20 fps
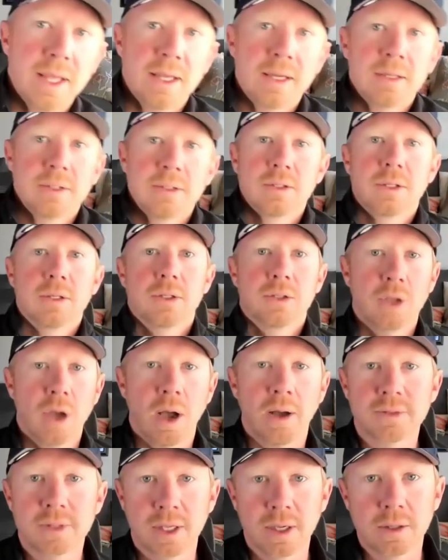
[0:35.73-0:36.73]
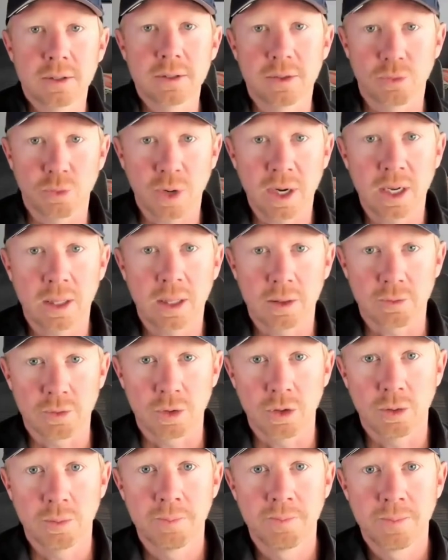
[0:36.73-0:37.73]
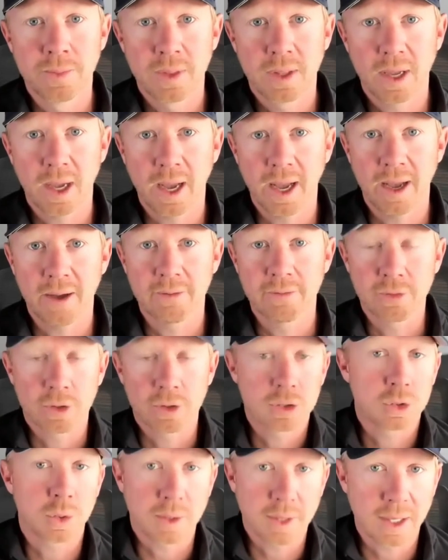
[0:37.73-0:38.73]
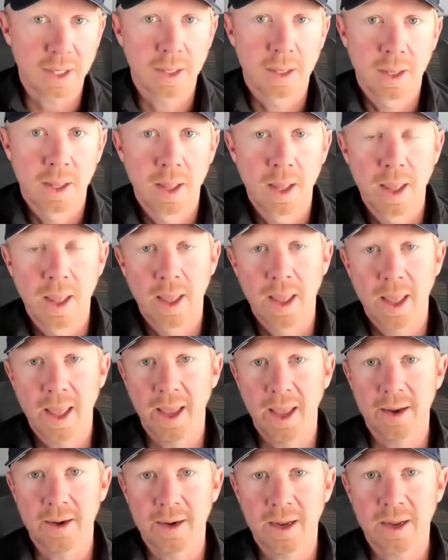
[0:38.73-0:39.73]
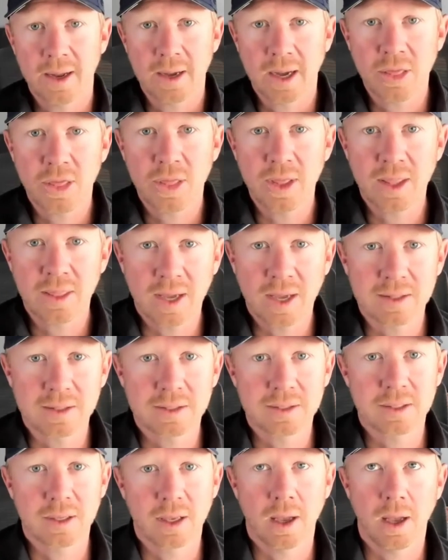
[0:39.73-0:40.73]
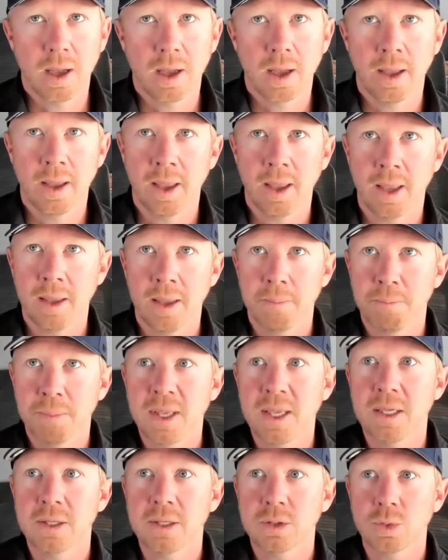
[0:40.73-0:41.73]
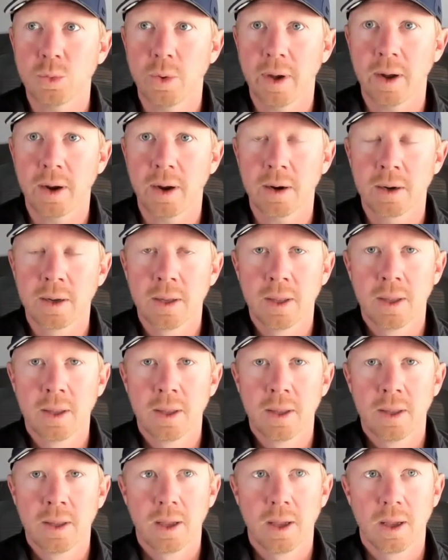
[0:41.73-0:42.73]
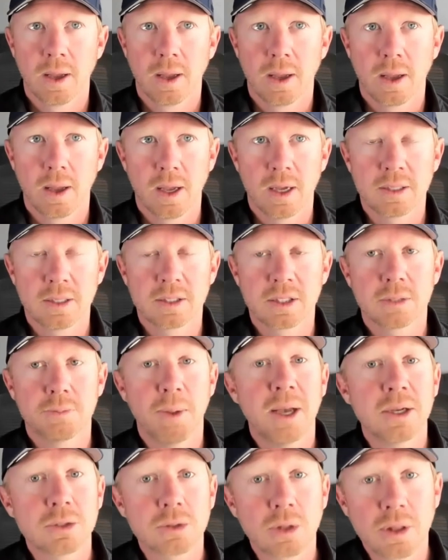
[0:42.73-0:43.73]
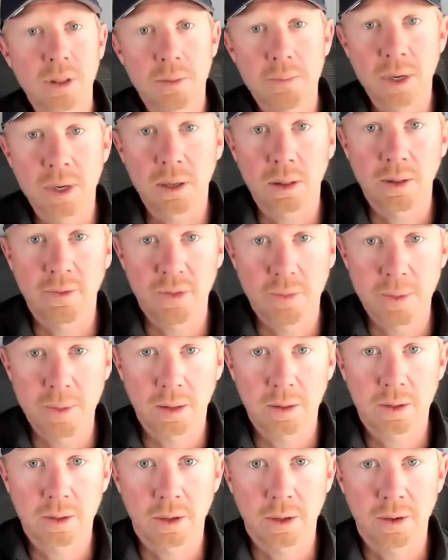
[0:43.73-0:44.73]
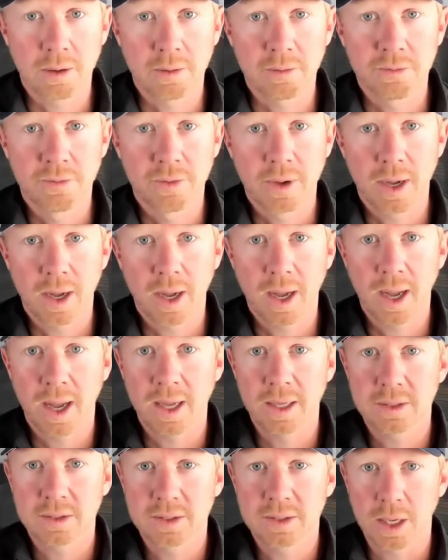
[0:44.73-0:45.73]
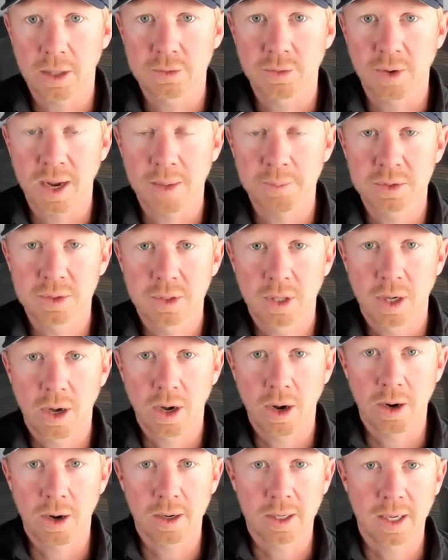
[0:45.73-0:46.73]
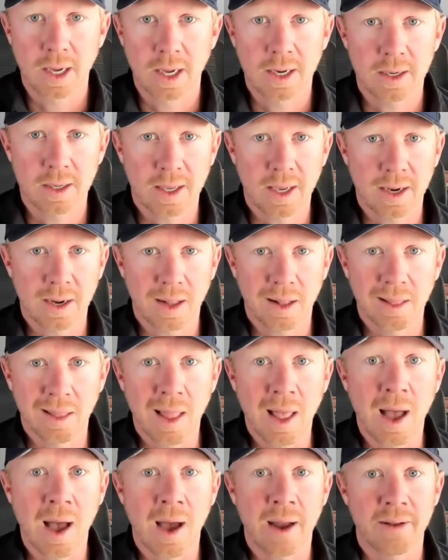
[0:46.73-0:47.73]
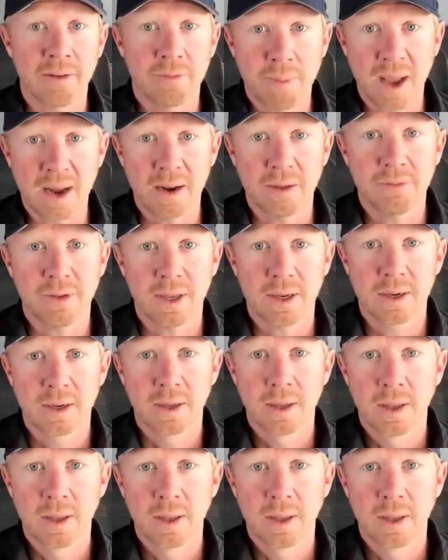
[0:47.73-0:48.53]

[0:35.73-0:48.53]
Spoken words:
is soft skills and reading the room virtually. And I think that's a piece where, especially the middle of the bell curve, sales reps are going to get a lot of benefit